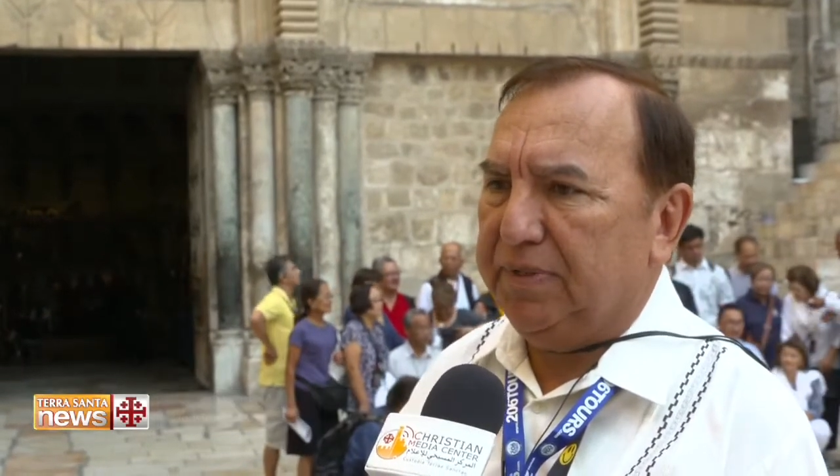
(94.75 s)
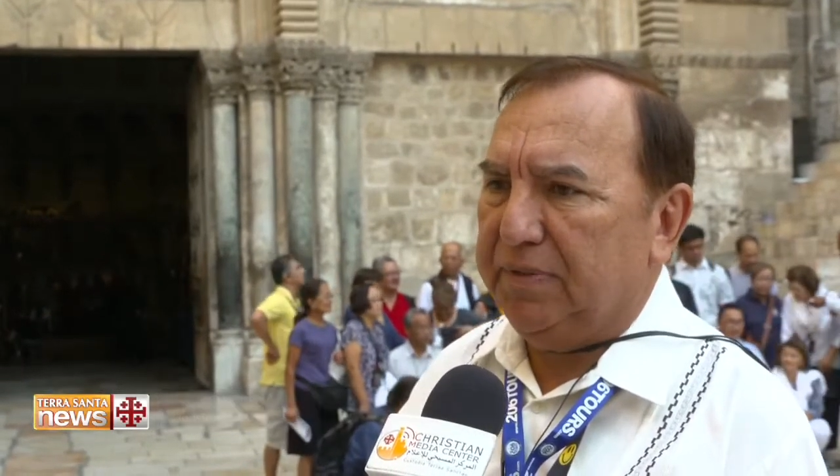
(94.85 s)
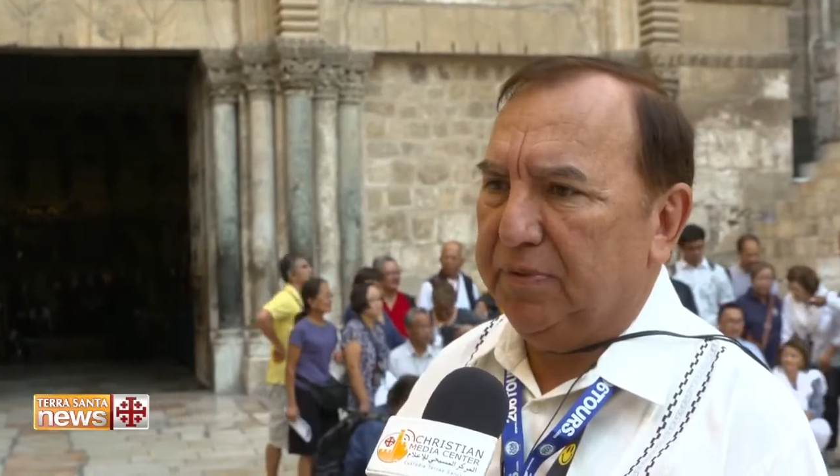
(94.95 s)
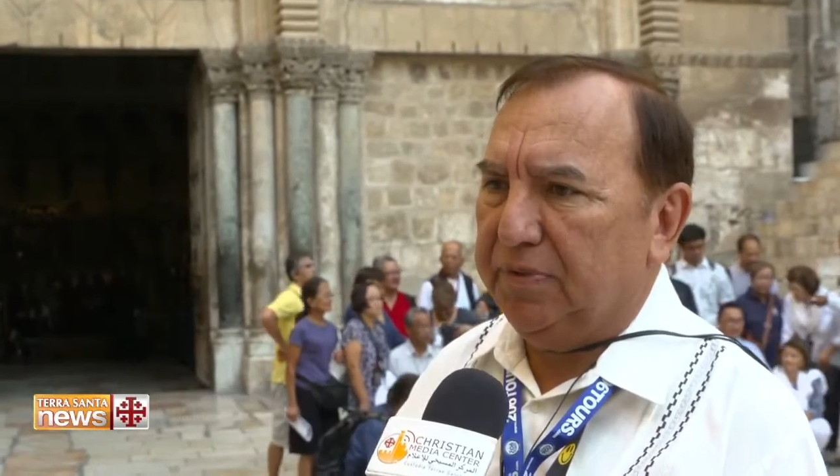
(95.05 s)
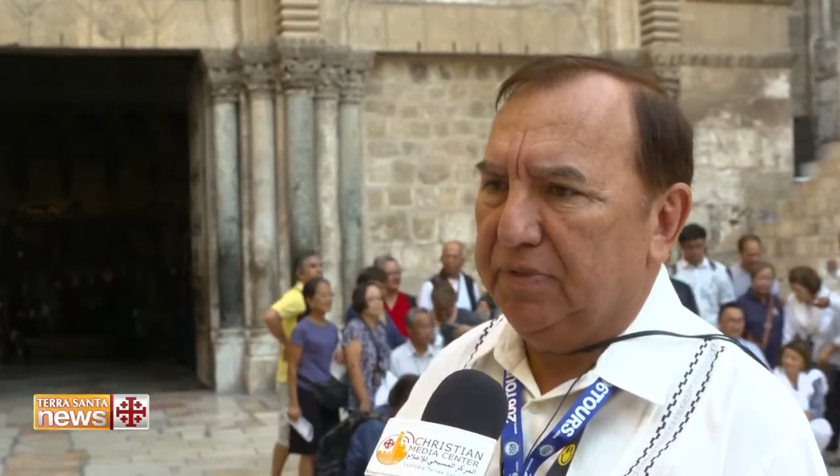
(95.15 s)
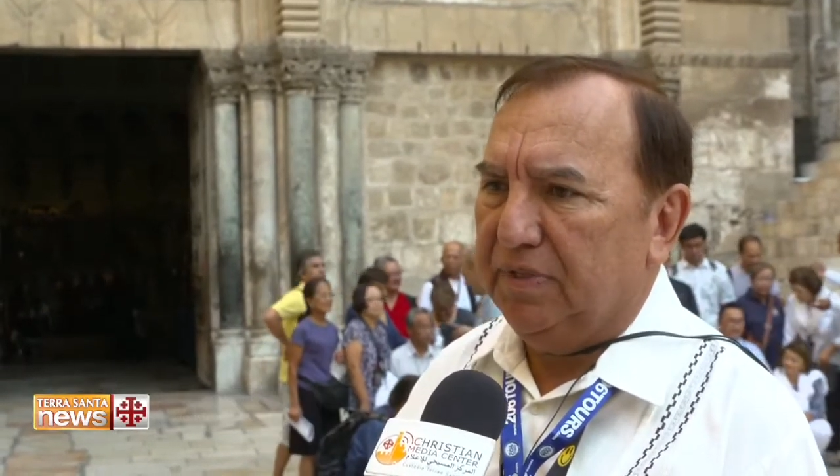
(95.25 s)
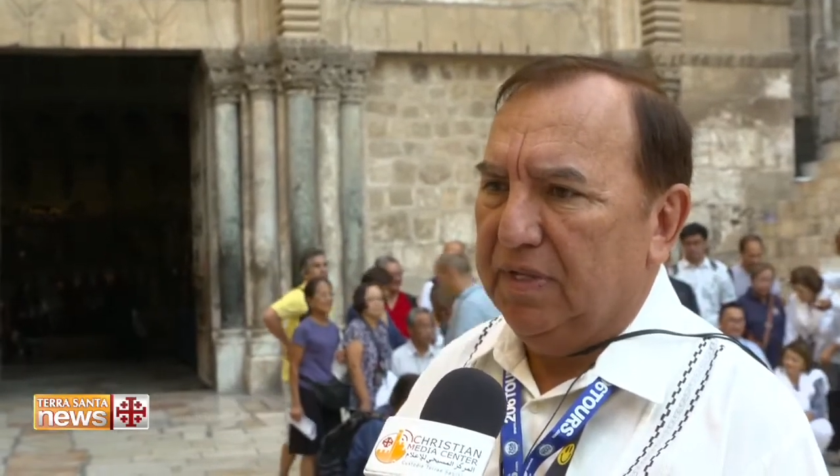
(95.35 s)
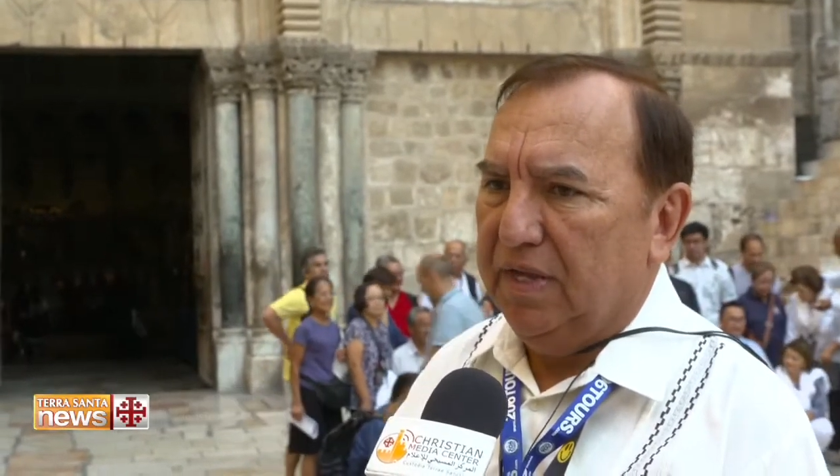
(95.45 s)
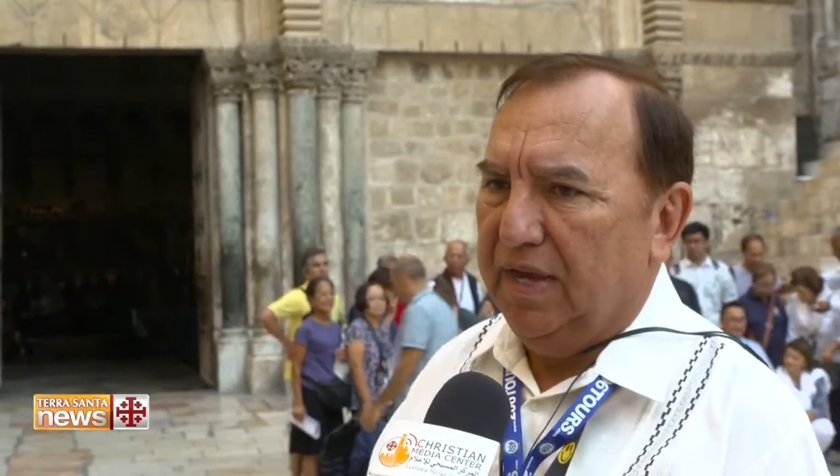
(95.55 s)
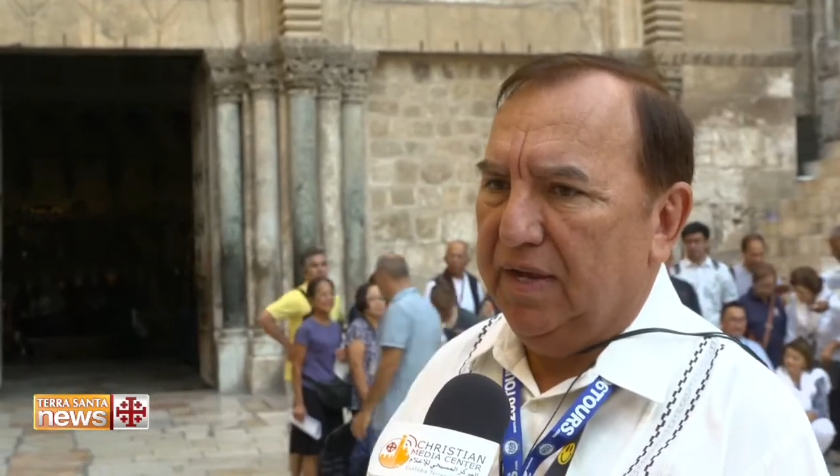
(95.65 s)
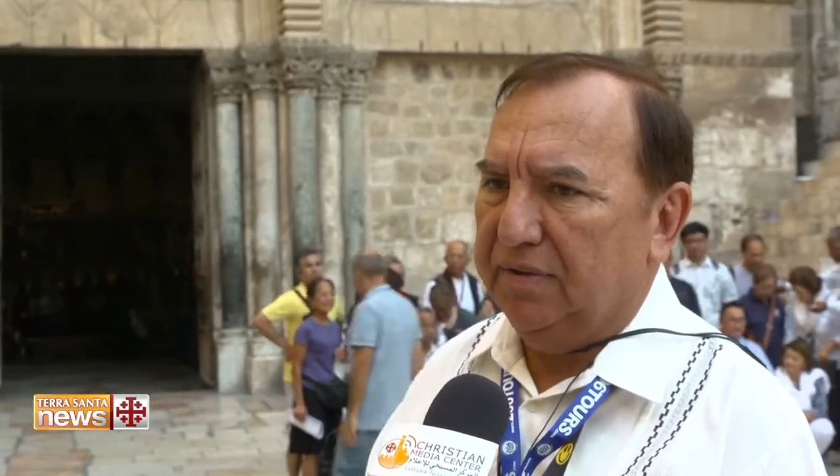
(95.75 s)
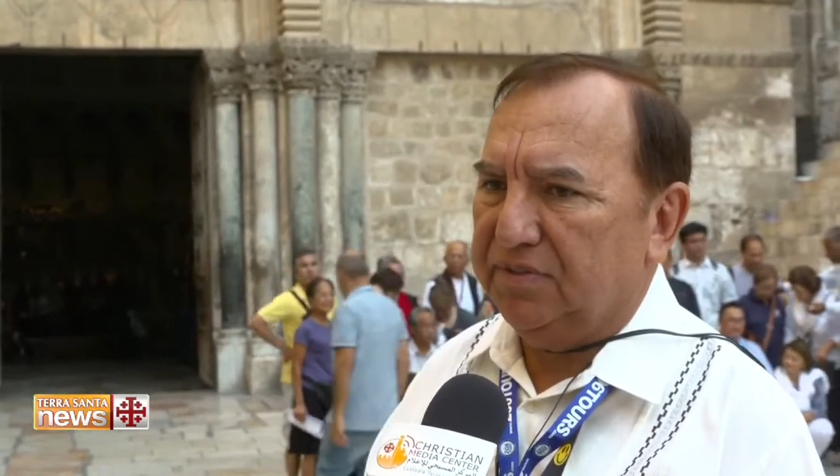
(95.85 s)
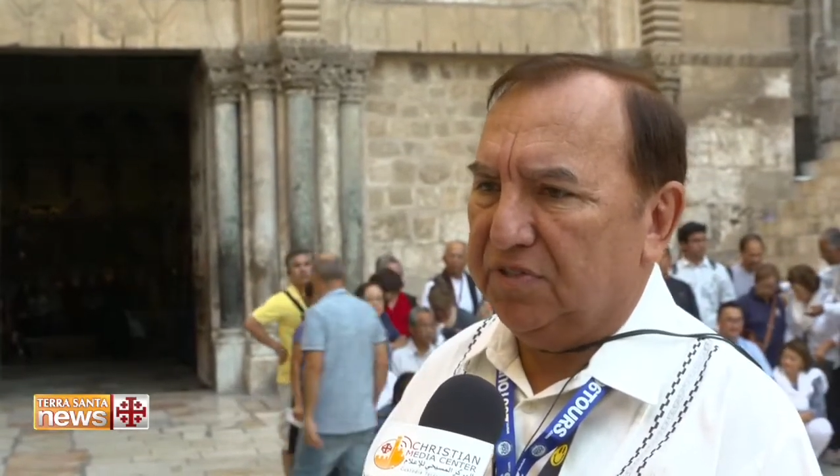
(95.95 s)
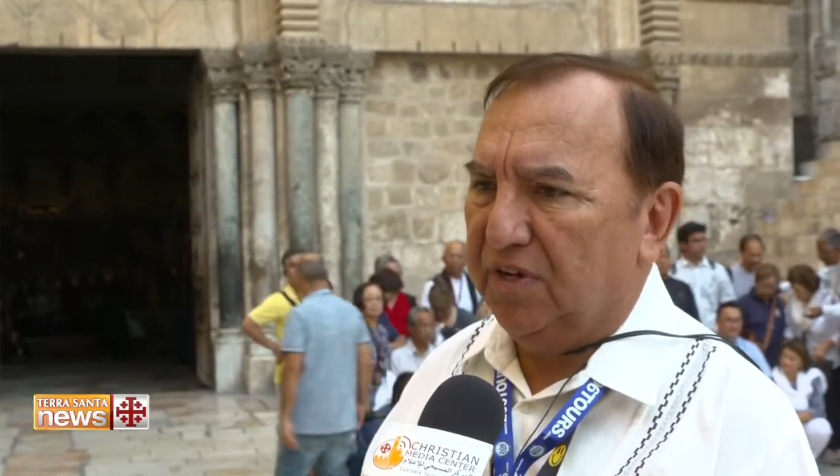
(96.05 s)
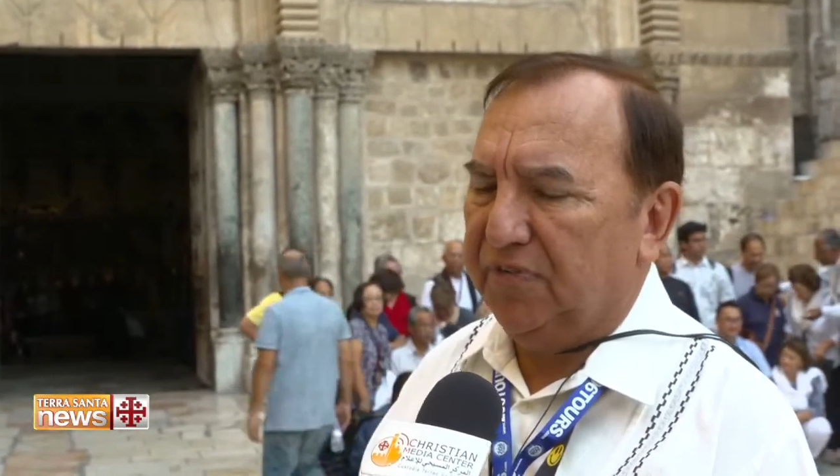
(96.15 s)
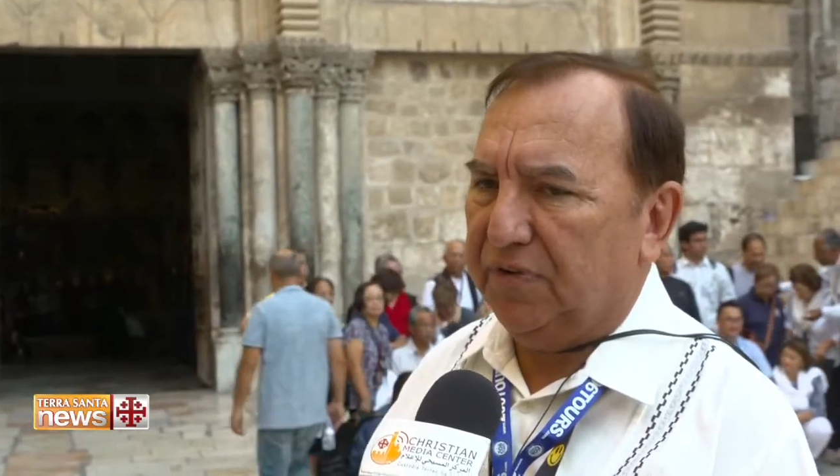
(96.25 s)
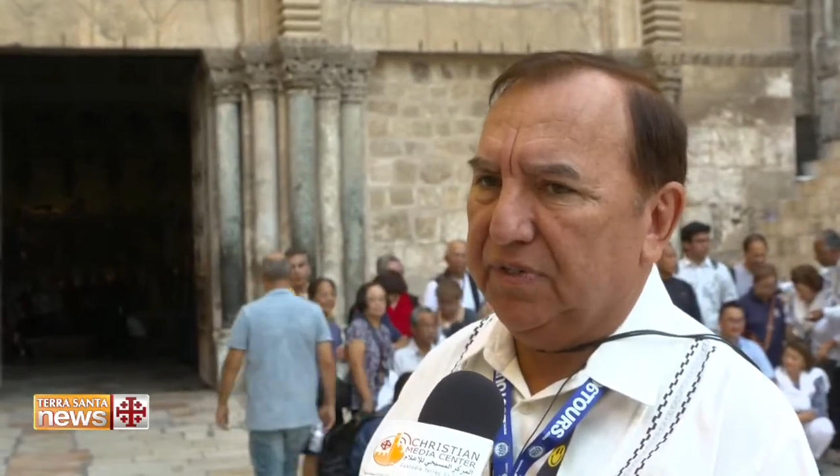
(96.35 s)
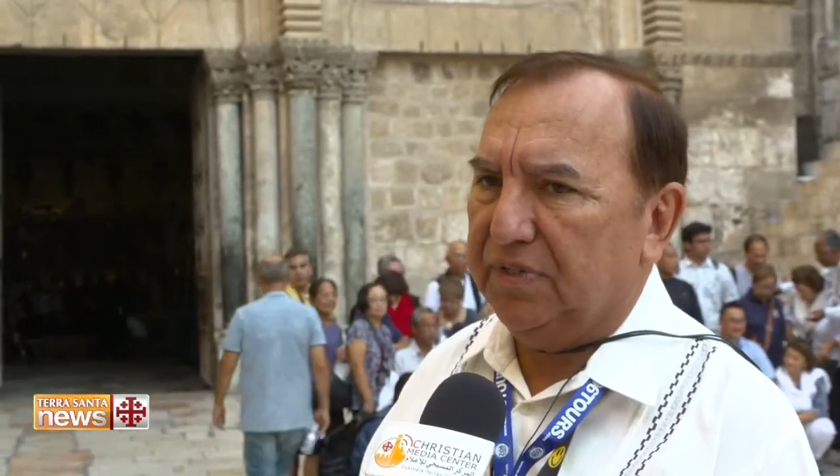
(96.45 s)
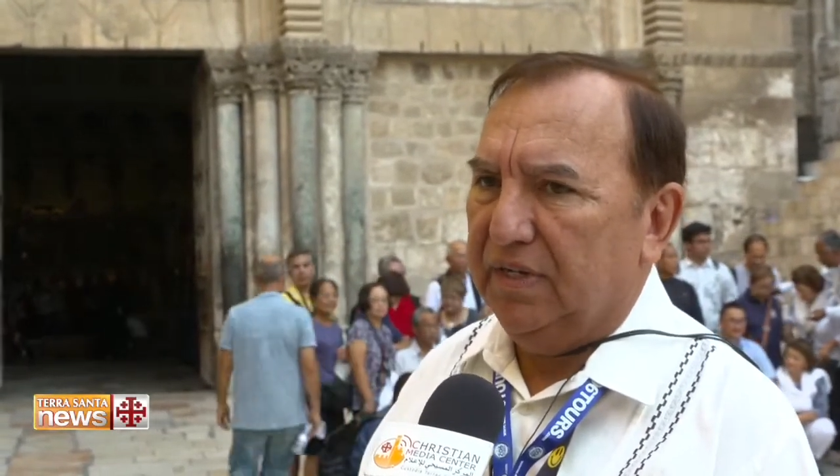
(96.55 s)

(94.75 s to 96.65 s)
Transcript: people suffer,